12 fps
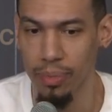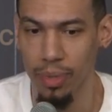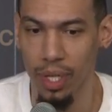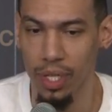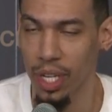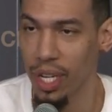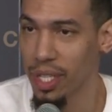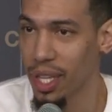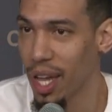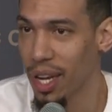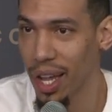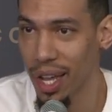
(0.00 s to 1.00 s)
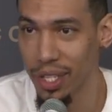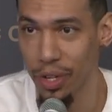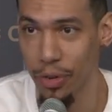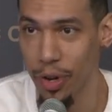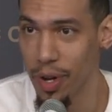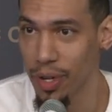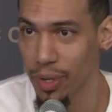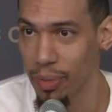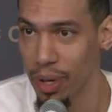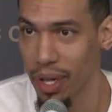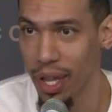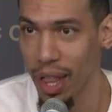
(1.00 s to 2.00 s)
he can change a lot of guys' careers or
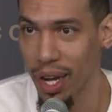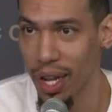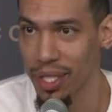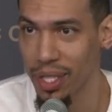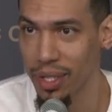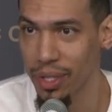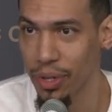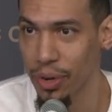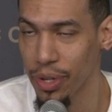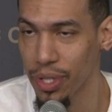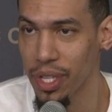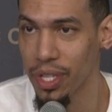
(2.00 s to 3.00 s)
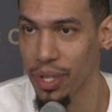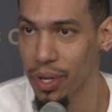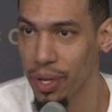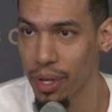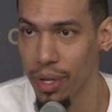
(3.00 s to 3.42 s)
make a lot of guys' careers easier.